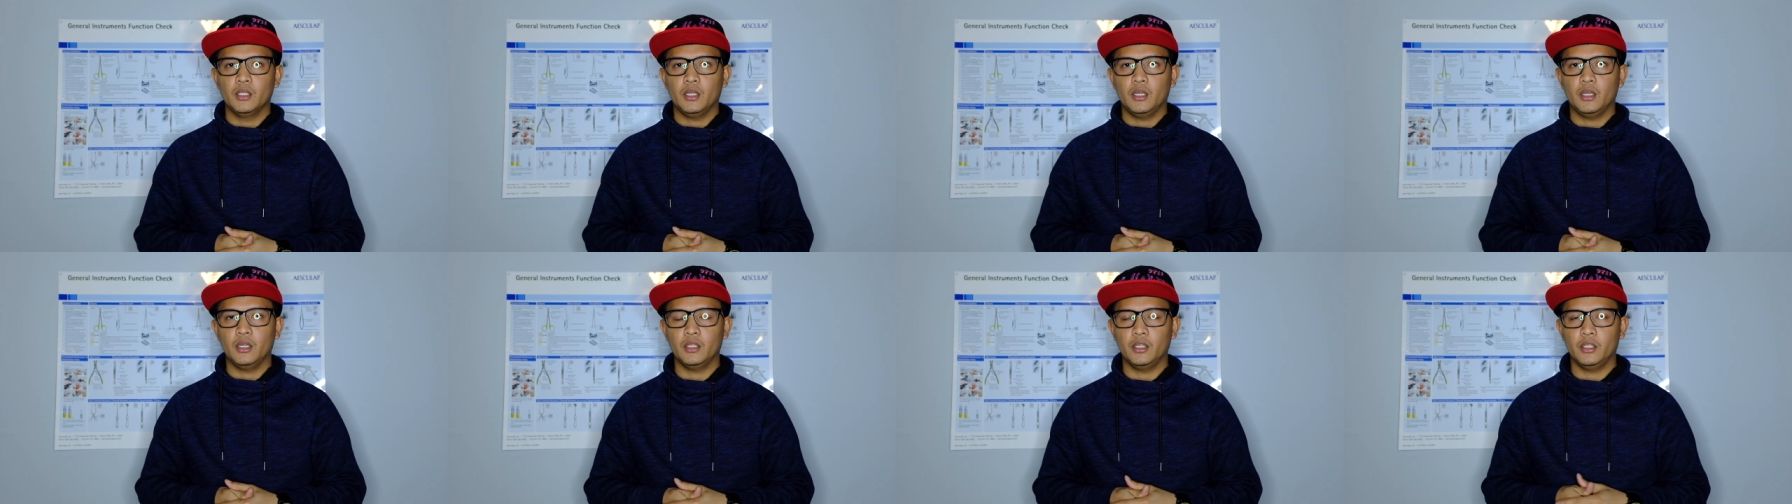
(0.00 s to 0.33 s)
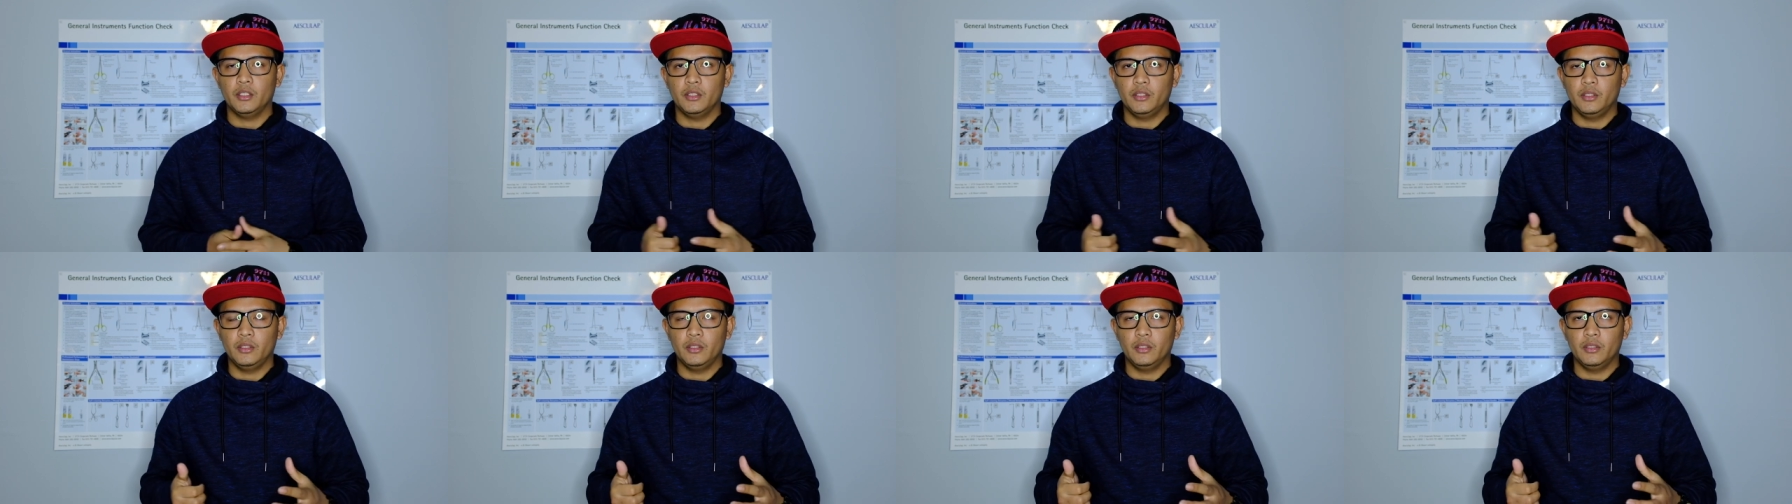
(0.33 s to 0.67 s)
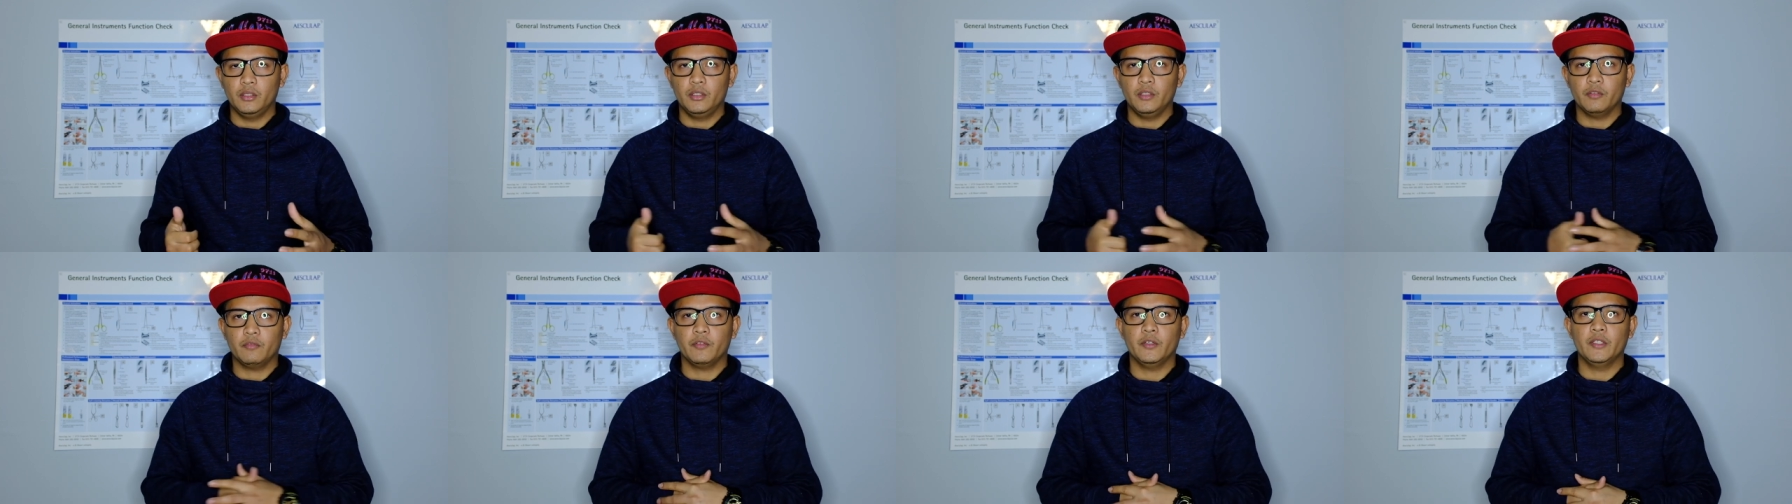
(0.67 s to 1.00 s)
a
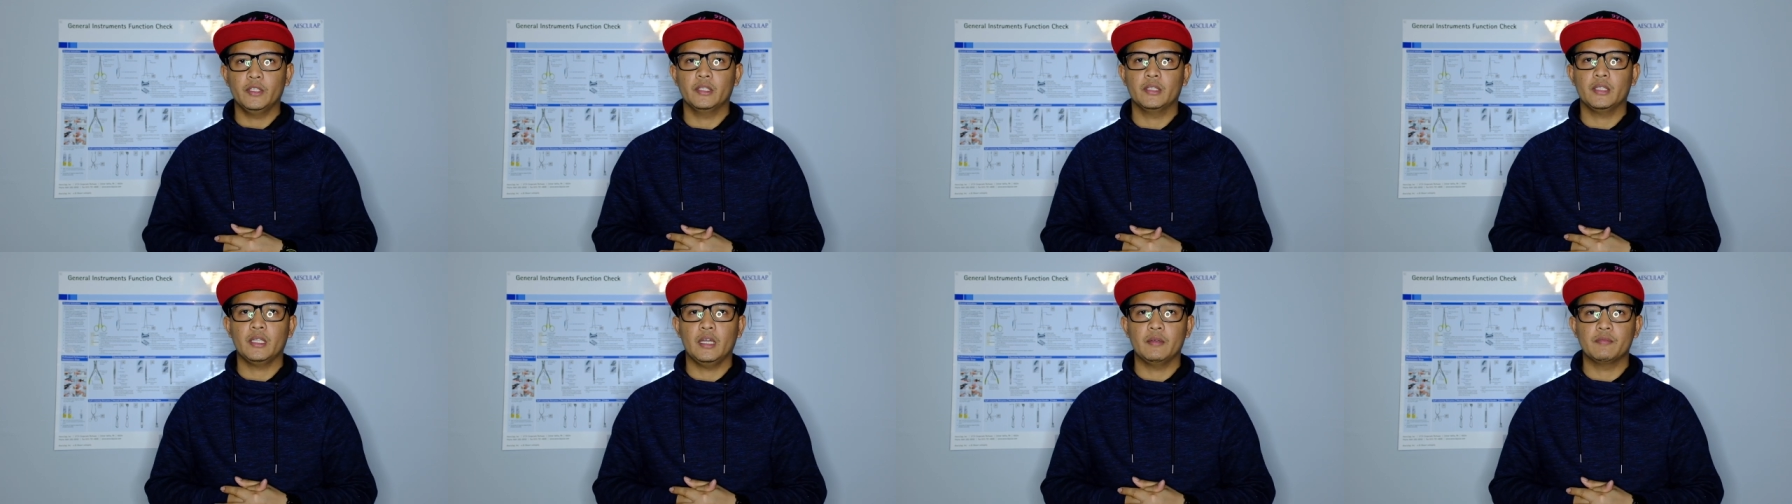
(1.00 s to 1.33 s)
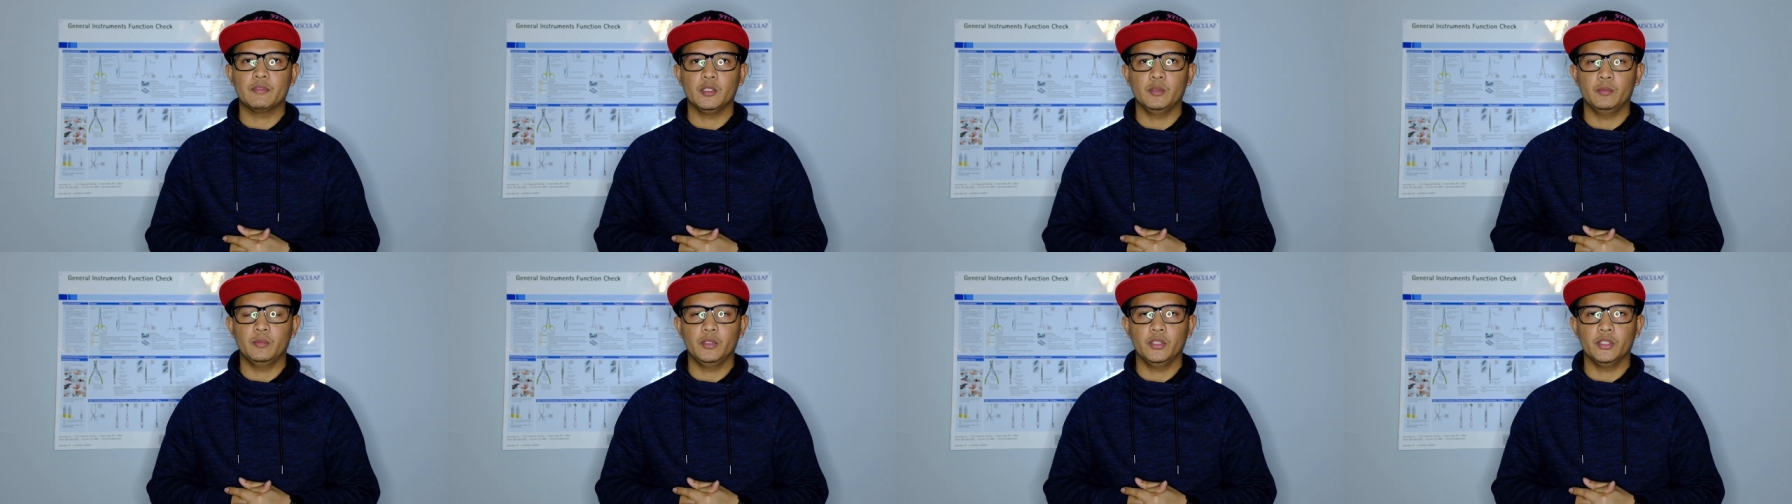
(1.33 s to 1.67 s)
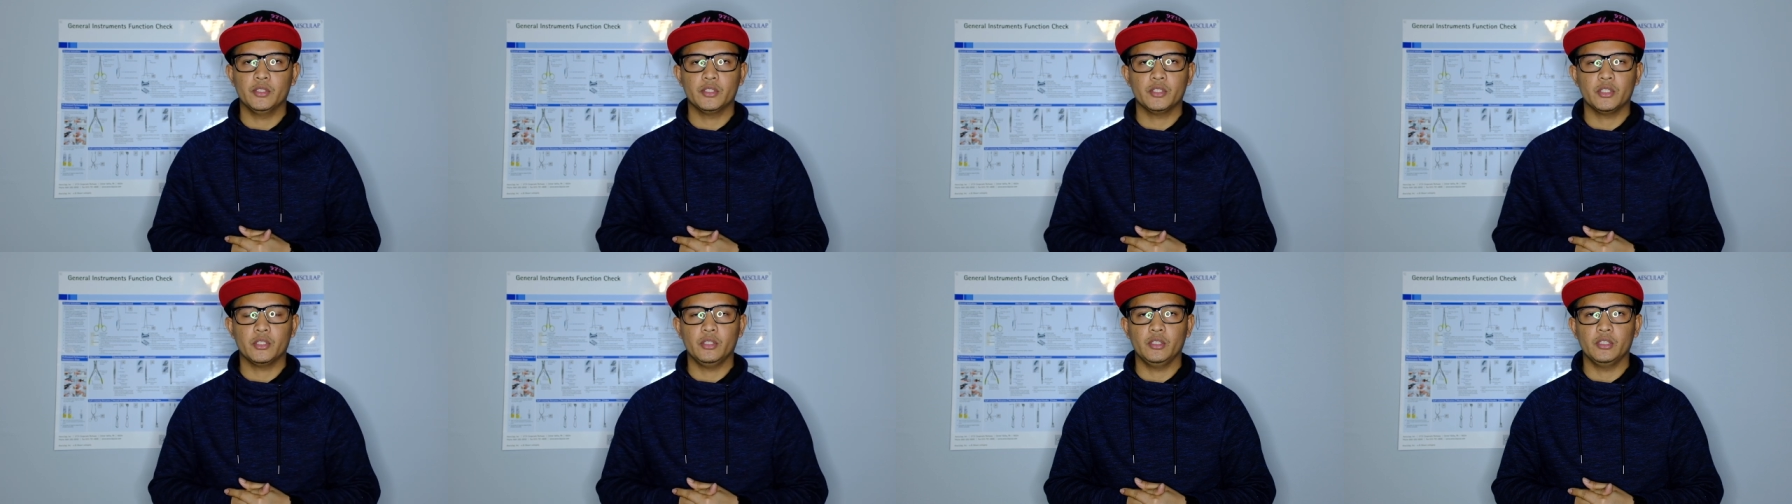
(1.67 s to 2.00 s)
different types of
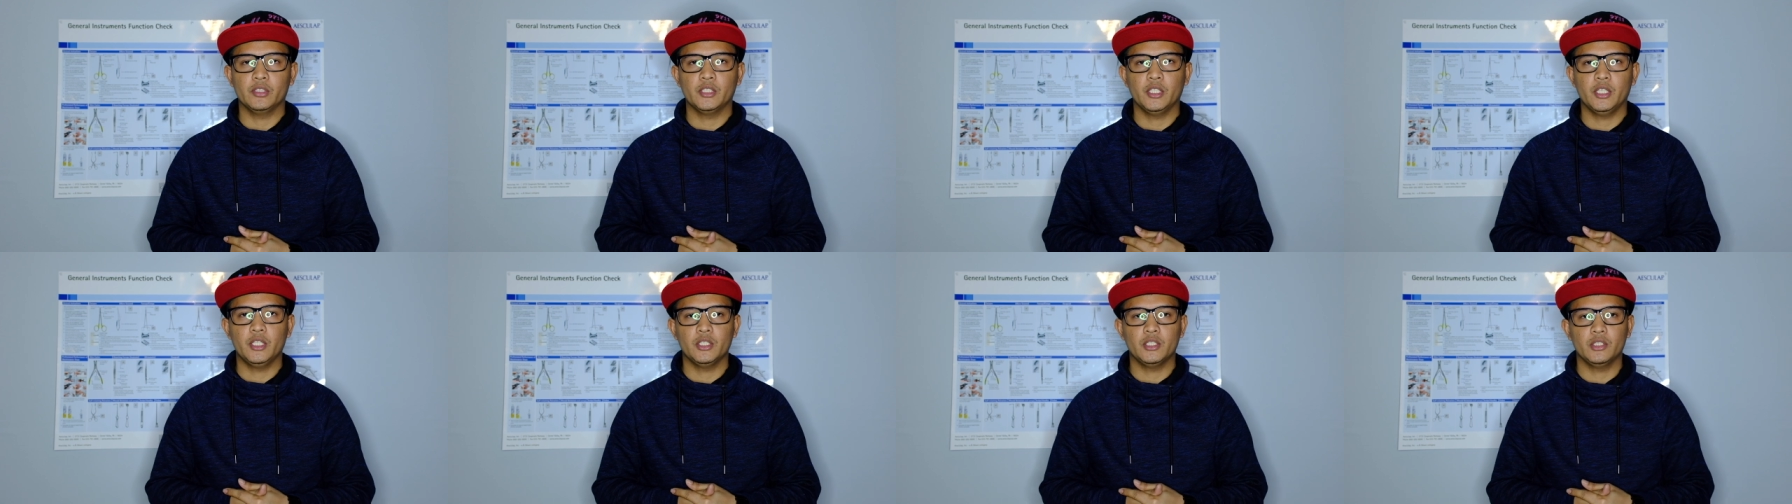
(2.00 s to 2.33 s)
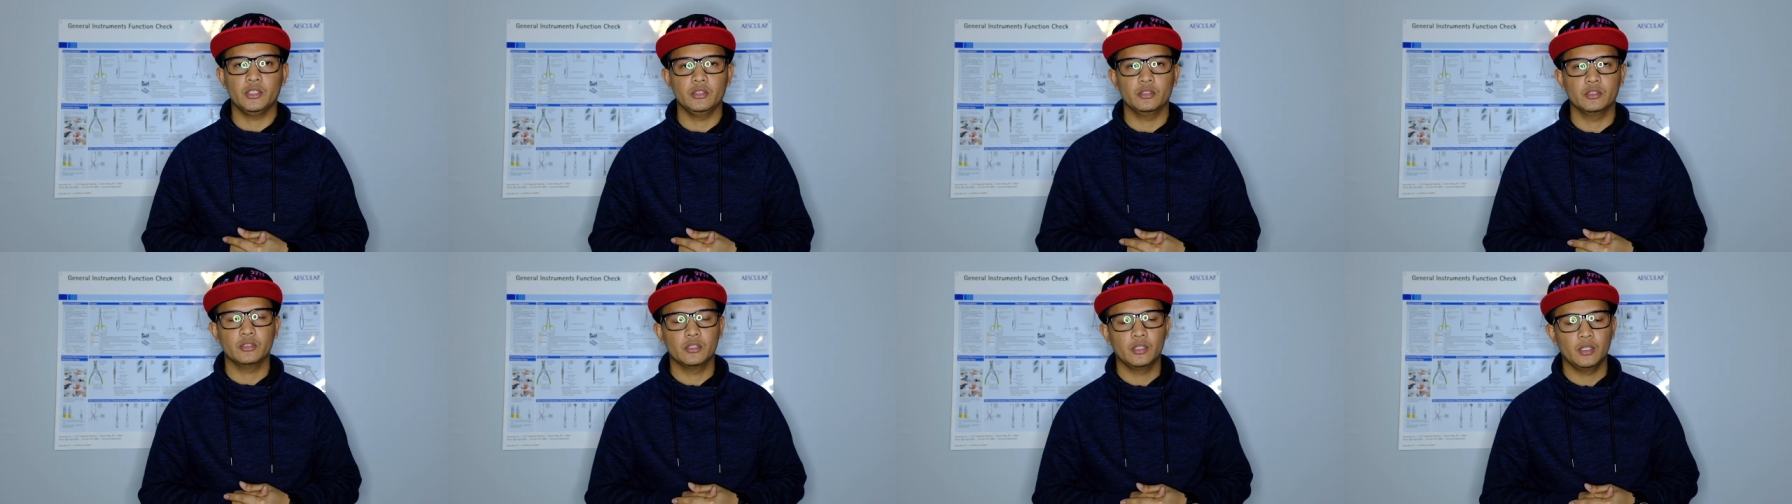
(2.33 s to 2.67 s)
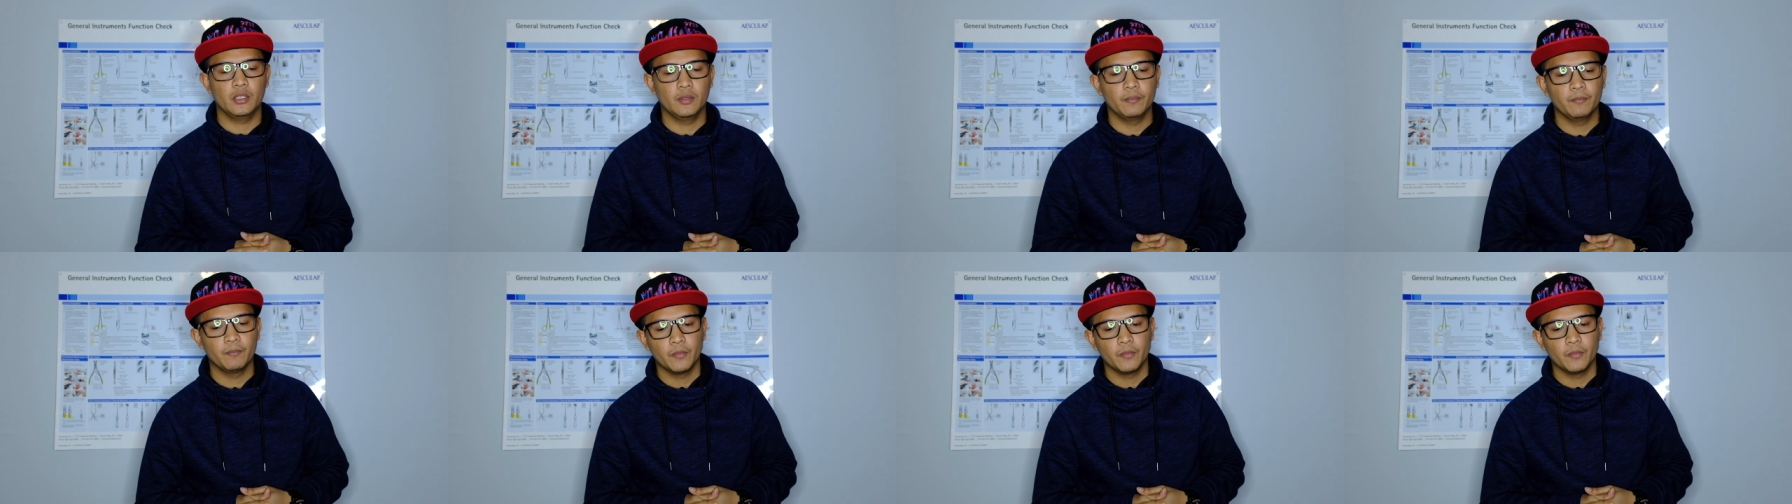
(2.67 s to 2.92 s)
sterilizations.